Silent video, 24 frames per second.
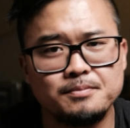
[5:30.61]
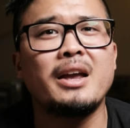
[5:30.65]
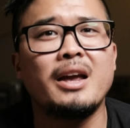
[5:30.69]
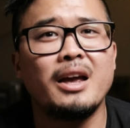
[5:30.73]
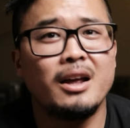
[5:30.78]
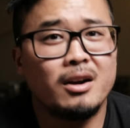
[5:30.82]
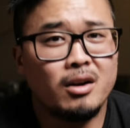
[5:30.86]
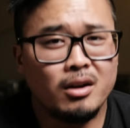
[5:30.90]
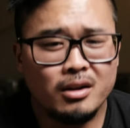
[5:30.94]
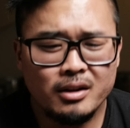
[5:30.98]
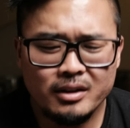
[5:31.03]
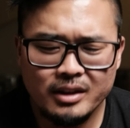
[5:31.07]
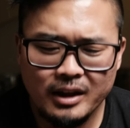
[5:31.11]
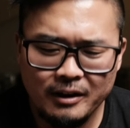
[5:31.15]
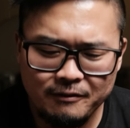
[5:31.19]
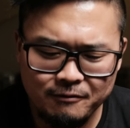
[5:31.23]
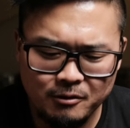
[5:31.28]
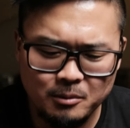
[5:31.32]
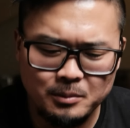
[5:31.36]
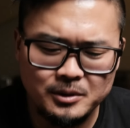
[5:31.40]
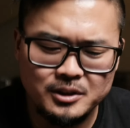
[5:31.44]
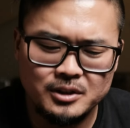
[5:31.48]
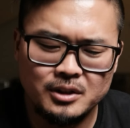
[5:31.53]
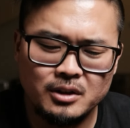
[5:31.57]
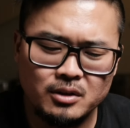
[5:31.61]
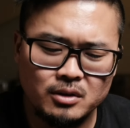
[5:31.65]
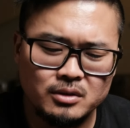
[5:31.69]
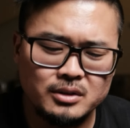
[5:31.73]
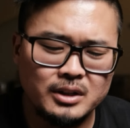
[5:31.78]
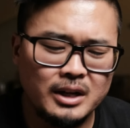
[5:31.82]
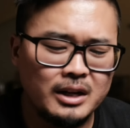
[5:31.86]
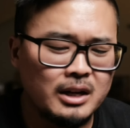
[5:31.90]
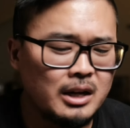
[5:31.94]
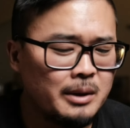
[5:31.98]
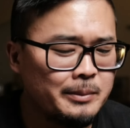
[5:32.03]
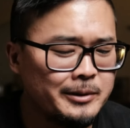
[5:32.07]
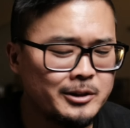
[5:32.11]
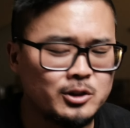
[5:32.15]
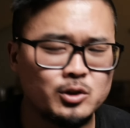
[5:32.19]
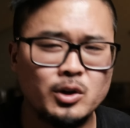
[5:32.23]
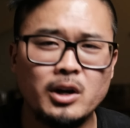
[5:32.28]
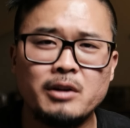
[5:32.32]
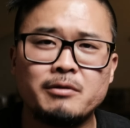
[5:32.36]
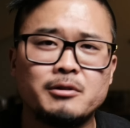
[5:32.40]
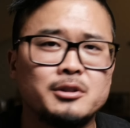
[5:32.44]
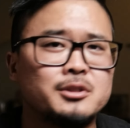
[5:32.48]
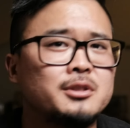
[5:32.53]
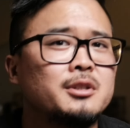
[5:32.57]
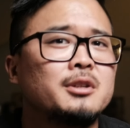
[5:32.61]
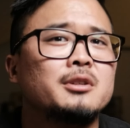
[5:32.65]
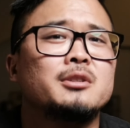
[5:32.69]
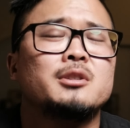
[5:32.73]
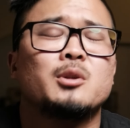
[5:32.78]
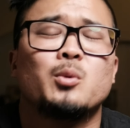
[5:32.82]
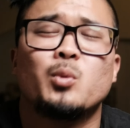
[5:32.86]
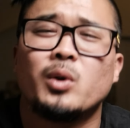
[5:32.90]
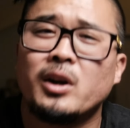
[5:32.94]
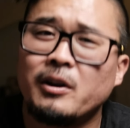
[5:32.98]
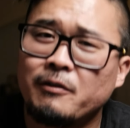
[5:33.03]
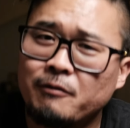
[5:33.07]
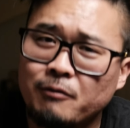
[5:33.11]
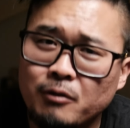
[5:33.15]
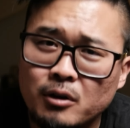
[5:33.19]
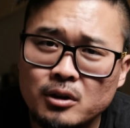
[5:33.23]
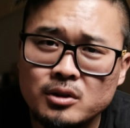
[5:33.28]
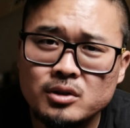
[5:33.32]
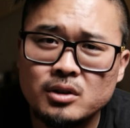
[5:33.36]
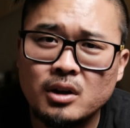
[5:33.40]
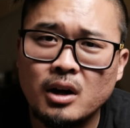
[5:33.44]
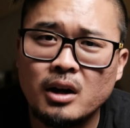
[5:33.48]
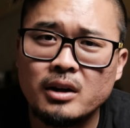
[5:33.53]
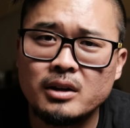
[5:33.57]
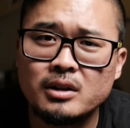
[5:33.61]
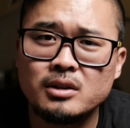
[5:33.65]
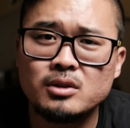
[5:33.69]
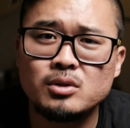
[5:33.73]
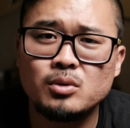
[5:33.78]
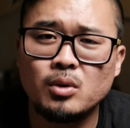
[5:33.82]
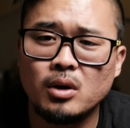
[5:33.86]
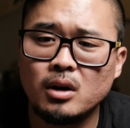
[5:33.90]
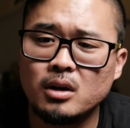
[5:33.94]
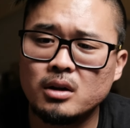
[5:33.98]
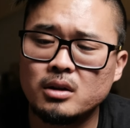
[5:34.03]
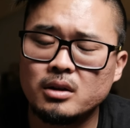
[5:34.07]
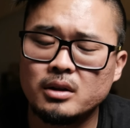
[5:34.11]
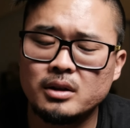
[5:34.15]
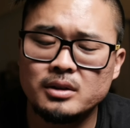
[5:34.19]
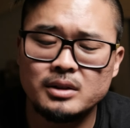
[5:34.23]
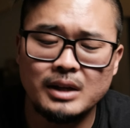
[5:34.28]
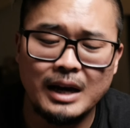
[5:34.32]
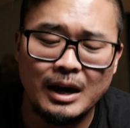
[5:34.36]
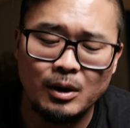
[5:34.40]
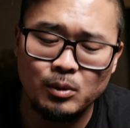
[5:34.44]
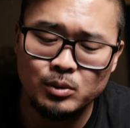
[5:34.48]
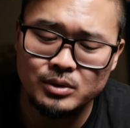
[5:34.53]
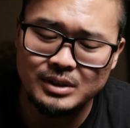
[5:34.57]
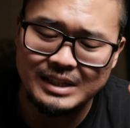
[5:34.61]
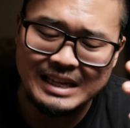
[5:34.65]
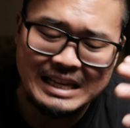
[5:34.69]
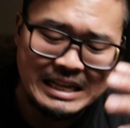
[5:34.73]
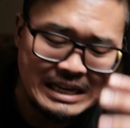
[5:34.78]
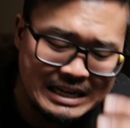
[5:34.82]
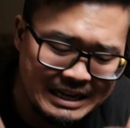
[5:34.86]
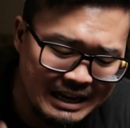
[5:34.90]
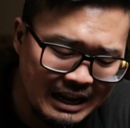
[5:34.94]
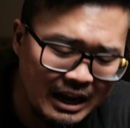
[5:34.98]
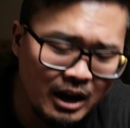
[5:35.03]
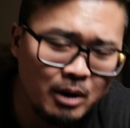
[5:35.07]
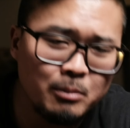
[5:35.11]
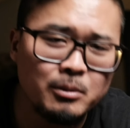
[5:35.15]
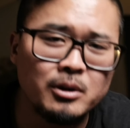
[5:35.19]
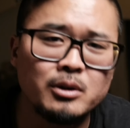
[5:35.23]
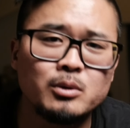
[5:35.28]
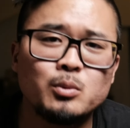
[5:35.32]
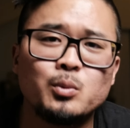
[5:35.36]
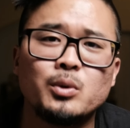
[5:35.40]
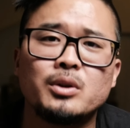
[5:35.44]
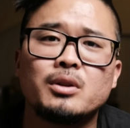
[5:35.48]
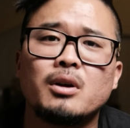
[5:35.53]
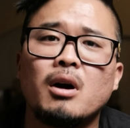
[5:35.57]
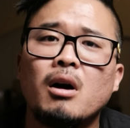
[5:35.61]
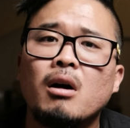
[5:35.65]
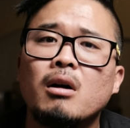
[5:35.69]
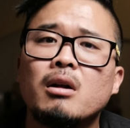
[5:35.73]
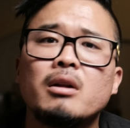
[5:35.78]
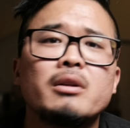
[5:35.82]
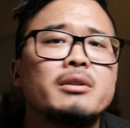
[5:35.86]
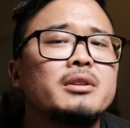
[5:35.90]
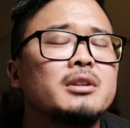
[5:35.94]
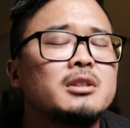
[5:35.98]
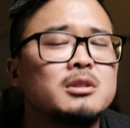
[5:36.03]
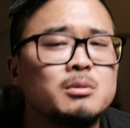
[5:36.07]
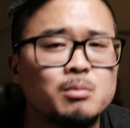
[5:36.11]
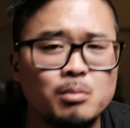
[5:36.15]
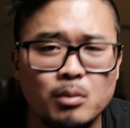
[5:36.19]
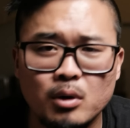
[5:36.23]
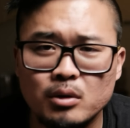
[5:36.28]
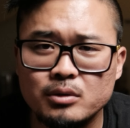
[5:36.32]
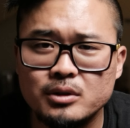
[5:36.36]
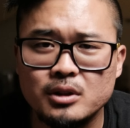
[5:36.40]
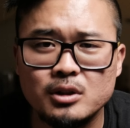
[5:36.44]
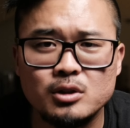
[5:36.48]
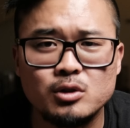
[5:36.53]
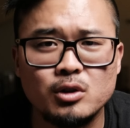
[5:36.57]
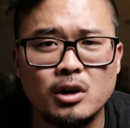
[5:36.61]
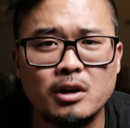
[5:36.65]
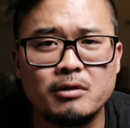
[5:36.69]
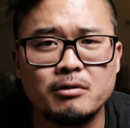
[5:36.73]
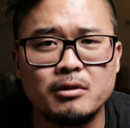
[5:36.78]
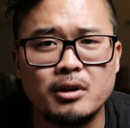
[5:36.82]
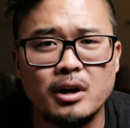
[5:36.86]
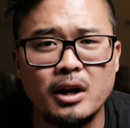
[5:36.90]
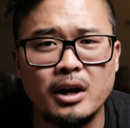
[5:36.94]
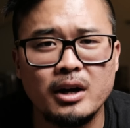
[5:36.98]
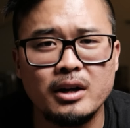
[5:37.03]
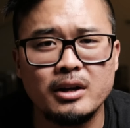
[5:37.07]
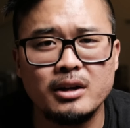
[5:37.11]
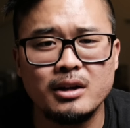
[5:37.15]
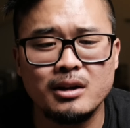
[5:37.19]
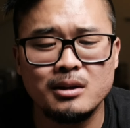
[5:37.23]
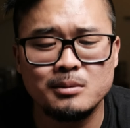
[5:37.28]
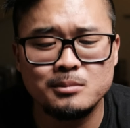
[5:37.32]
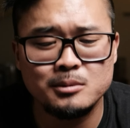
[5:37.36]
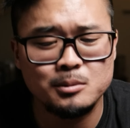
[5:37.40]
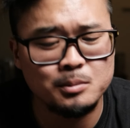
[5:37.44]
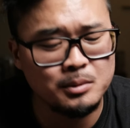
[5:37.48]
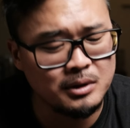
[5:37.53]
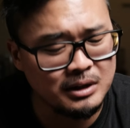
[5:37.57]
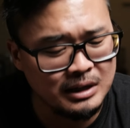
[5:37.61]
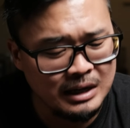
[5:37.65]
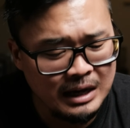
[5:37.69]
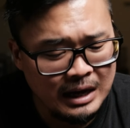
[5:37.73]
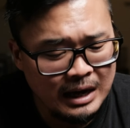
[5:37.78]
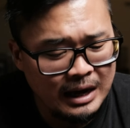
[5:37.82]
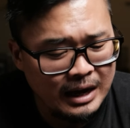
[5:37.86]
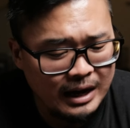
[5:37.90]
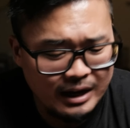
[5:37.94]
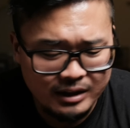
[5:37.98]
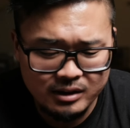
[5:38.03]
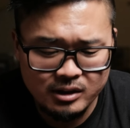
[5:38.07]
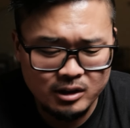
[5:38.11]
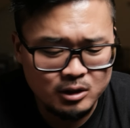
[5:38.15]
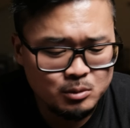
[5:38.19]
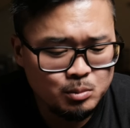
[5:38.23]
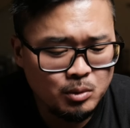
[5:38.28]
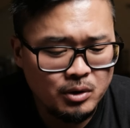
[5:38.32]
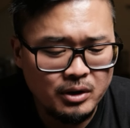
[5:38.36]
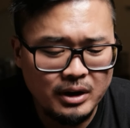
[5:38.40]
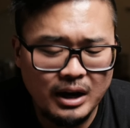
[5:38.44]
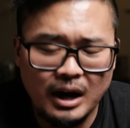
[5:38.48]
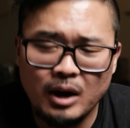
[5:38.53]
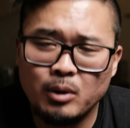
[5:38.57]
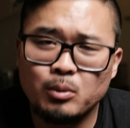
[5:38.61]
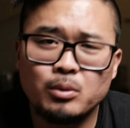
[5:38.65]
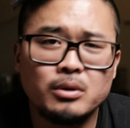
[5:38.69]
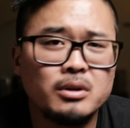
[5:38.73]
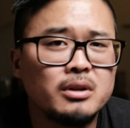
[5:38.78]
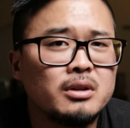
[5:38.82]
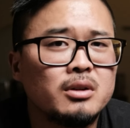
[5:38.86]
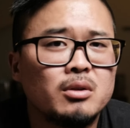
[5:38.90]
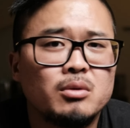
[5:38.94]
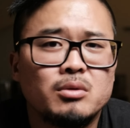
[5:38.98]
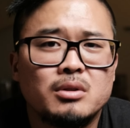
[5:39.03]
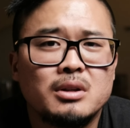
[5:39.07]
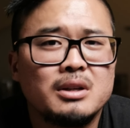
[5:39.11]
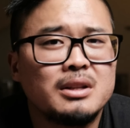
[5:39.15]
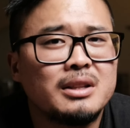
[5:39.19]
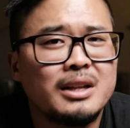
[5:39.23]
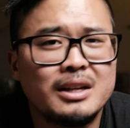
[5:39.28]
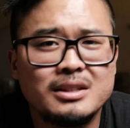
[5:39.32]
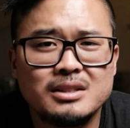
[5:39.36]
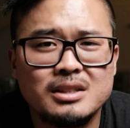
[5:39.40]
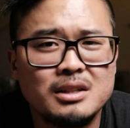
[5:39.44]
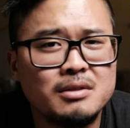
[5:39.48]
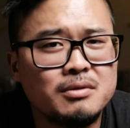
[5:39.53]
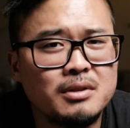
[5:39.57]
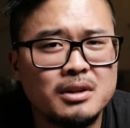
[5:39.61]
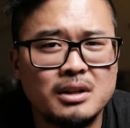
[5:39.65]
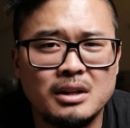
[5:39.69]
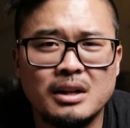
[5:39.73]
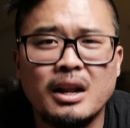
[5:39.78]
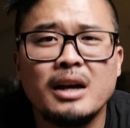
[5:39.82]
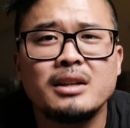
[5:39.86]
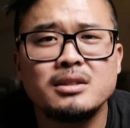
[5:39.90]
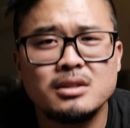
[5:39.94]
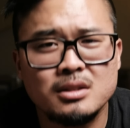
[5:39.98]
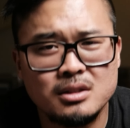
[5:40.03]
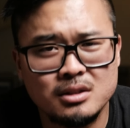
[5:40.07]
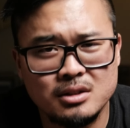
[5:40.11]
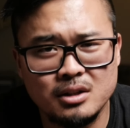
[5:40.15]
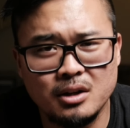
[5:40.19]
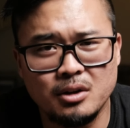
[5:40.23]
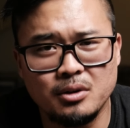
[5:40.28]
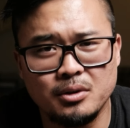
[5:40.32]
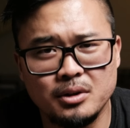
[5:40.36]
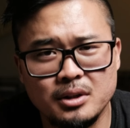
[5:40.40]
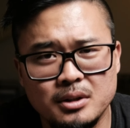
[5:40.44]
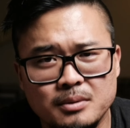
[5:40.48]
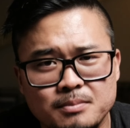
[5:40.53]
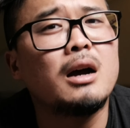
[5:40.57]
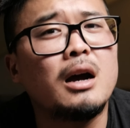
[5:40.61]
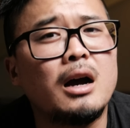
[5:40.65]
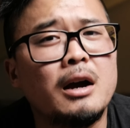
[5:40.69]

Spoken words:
And all of that from a single dynamic driver. Seriously, when I first got into all of this, I was enamored with all of these multi-driver IEMs, but at this point, I really don't think that's even necessary.